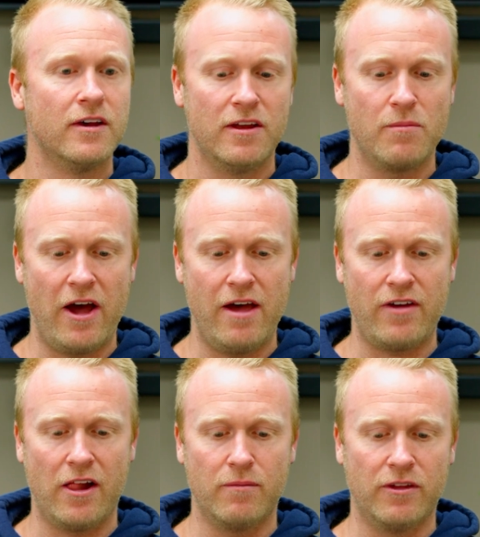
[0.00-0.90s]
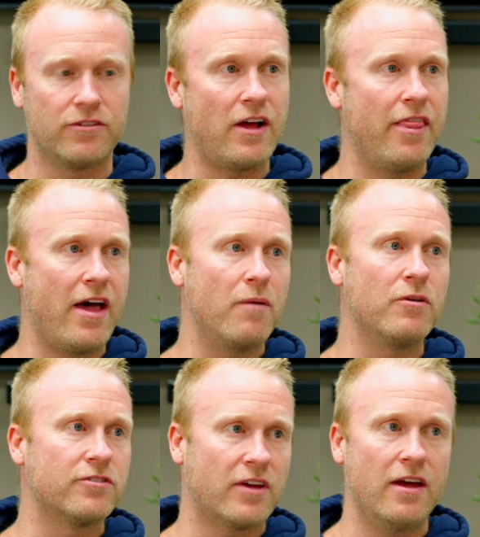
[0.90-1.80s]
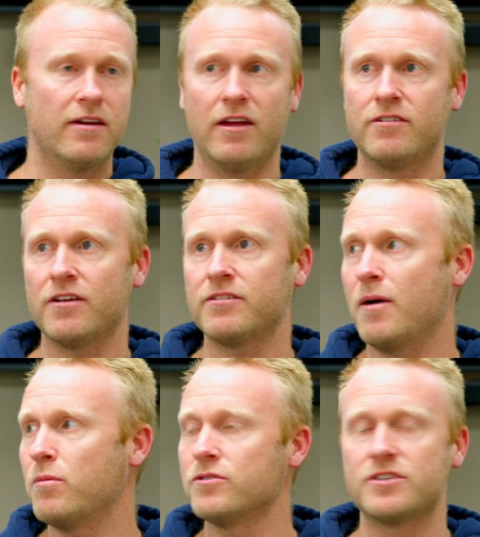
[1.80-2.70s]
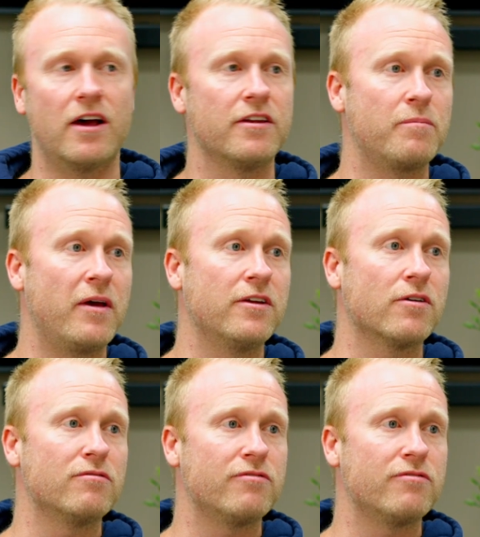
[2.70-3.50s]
you might have elements like that which can adjust up or down depending on